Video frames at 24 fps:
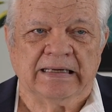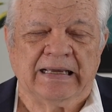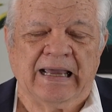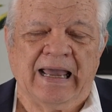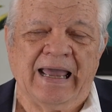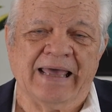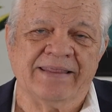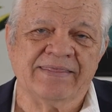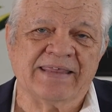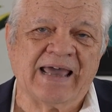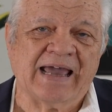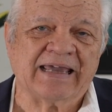
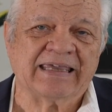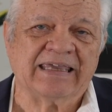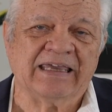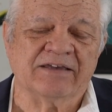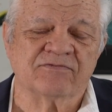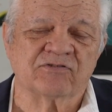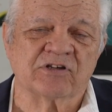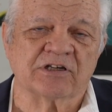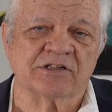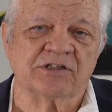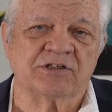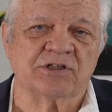And that
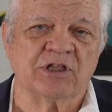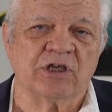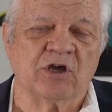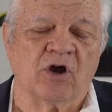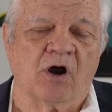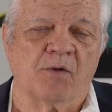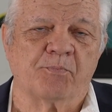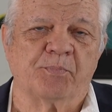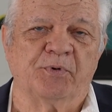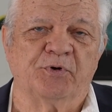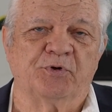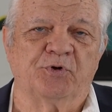gives us the
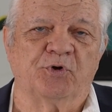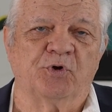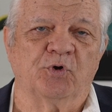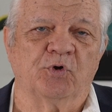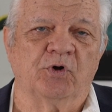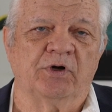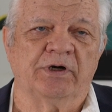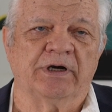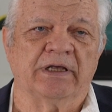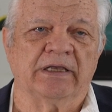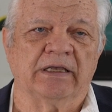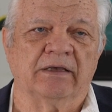
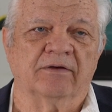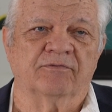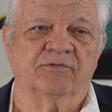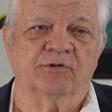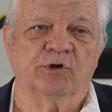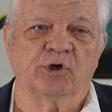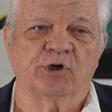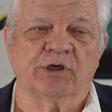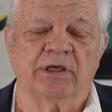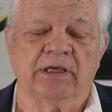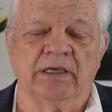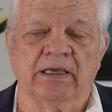opportunity of
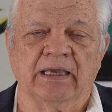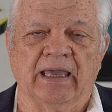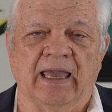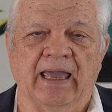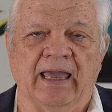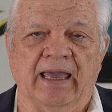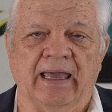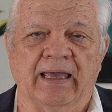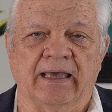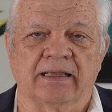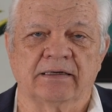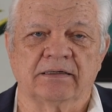looking
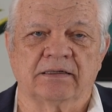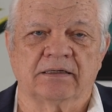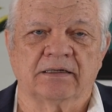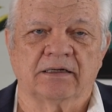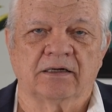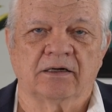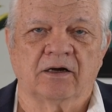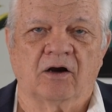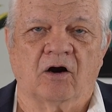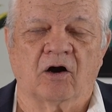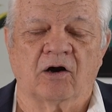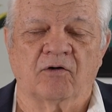at
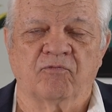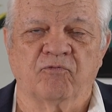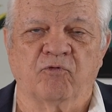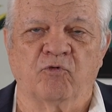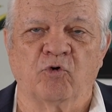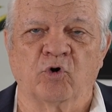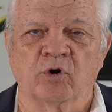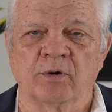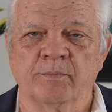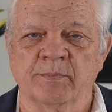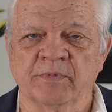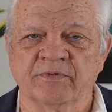our
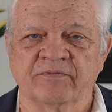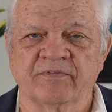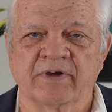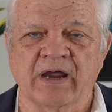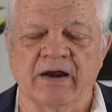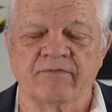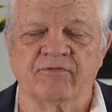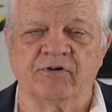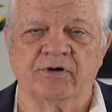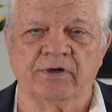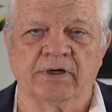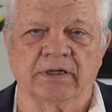form of
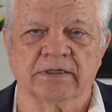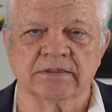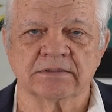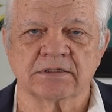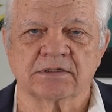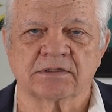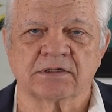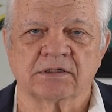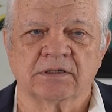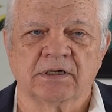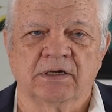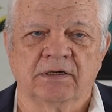
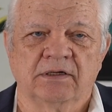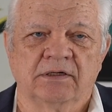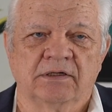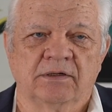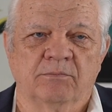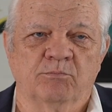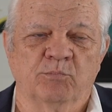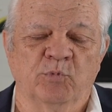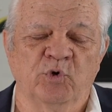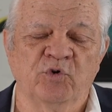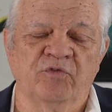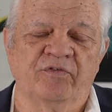governance,
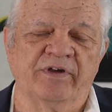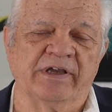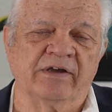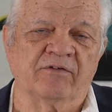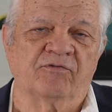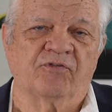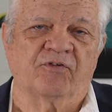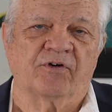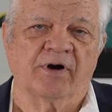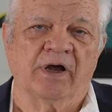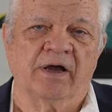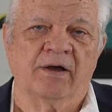moving
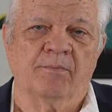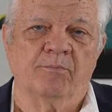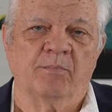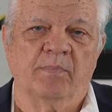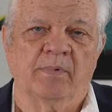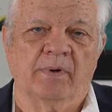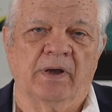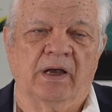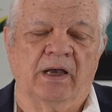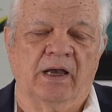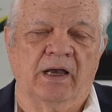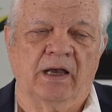
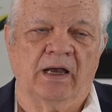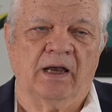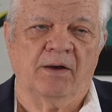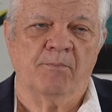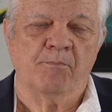from a